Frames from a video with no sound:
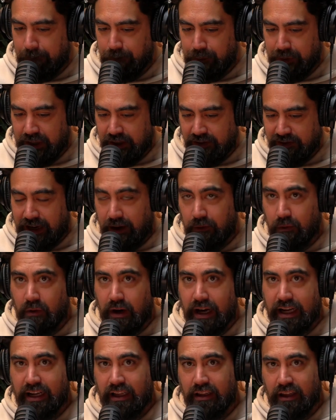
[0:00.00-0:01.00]
because I
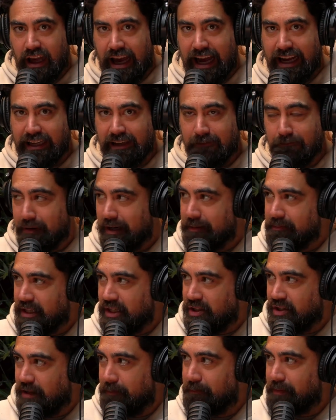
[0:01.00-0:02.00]
won a Lightning
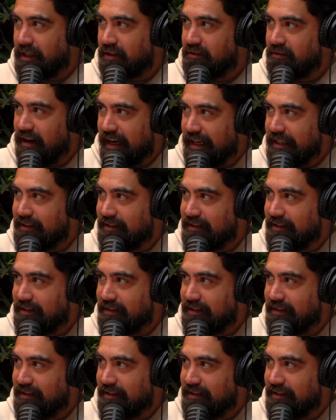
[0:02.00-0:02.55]
Premiership in grade